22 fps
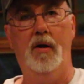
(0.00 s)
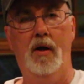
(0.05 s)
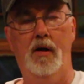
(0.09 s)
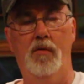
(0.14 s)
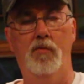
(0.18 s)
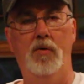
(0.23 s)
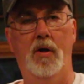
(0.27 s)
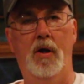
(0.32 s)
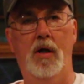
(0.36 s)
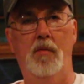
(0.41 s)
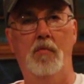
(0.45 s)
an
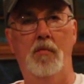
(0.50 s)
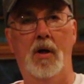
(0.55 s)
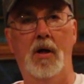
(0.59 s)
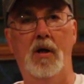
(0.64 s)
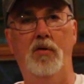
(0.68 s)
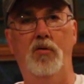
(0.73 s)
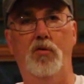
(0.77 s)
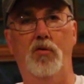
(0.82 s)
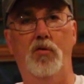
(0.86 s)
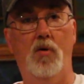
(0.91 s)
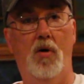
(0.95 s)
everyday
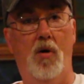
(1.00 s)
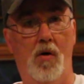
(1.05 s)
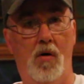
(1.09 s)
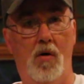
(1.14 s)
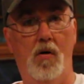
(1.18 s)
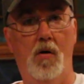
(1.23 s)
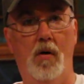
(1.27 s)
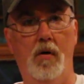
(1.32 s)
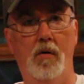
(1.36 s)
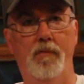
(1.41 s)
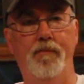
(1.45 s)
basis
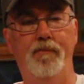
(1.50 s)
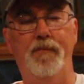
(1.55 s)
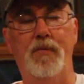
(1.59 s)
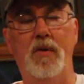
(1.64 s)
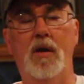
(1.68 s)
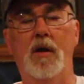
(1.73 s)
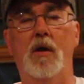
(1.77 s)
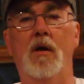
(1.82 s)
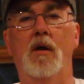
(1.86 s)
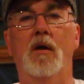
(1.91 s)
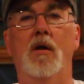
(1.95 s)
are.
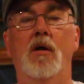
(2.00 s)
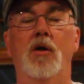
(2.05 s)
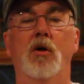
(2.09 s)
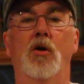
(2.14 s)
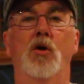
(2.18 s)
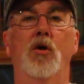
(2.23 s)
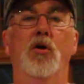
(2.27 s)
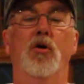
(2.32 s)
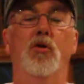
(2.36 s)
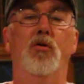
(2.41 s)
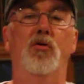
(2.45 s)

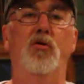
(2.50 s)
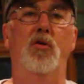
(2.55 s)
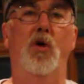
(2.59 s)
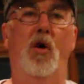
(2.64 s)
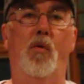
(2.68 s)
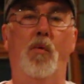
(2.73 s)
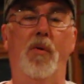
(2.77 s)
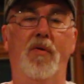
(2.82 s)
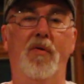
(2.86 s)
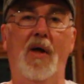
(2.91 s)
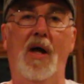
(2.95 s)

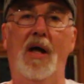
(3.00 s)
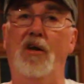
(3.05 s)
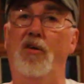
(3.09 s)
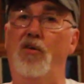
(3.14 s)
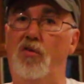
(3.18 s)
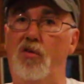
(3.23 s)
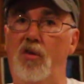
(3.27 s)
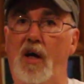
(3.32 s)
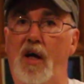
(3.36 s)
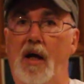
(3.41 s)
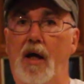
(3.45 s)
So with that
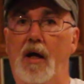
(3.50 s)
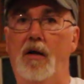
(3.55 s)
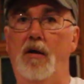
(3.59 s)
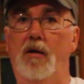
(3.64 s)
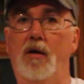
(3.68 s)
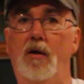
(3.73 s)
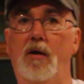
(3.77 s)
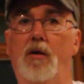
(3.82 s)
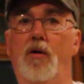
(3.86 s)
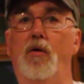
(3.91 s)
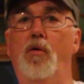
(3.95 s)

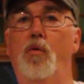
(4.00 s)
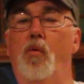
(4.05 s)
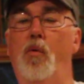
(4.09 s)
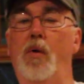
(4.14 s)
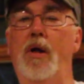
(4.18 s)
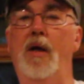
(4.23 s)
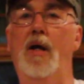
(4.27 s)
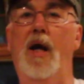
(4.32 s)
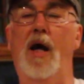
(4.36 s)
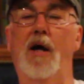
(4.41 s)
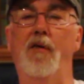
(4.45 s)
said,
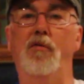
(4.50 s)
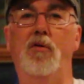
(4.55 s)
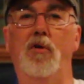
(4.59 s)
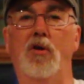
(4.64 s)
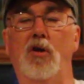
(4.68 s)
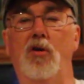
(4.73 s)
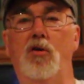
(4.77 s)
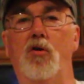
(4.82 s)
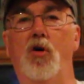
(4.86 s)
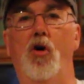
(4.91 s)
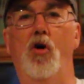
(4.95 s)
we have to
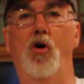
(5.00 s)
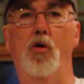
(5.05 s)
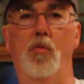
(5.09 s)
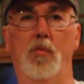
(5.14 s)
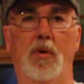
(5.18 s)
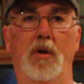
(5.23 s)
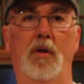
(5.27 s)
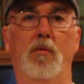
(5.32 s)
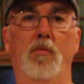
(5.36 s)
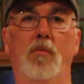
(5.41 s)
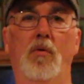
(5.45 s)

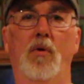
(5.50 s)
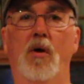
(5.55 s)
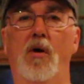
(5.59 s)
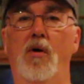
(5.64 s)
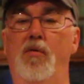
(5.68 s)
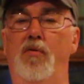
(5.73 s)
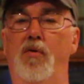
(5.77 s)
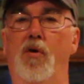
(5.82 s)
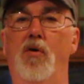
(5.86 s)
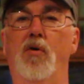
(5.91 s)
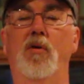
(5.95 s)
determine,
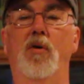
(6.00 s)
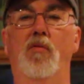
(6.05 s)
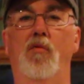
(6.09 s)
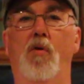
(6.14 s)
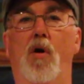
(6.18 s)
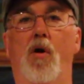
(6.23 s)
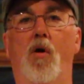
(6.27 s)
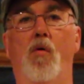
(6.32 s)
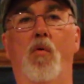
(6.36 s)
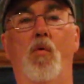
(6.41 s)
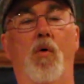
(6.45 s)
first of
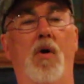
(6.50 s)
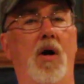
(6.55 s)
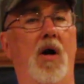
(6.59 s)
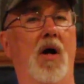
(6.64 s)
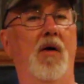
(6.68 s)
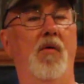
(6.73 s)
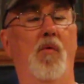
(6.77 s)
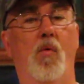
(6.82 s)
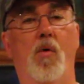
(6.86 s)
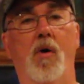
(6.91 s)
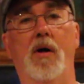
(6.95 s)
all, what,
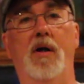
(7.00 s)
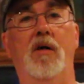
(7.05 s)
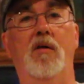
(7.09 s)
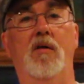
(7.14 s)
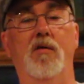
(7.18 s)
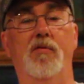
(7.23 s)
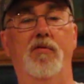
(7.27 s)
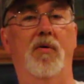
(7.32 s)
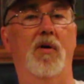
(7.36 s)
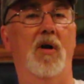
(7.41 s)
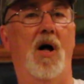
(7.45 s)
our, what is
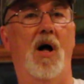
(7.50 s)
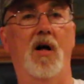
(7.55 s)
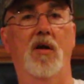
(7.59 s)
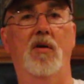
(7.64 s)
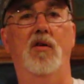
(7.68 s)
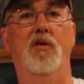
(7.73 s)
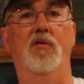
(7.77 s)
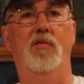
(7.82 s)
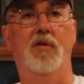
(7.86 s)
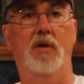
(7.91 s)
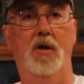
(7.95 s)
a
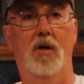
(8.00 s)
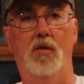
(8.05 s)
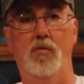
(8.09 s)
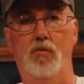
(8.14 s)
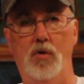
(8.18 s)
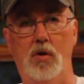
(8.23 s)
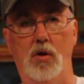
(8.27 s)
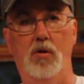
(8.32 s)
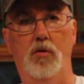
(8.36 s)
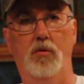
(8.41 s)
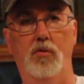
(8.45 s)
philosophy of
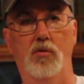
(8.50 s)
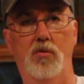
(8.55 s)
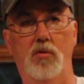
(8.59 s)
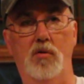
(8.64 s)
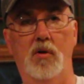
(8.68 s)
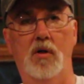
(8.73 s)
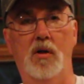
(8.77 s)
use.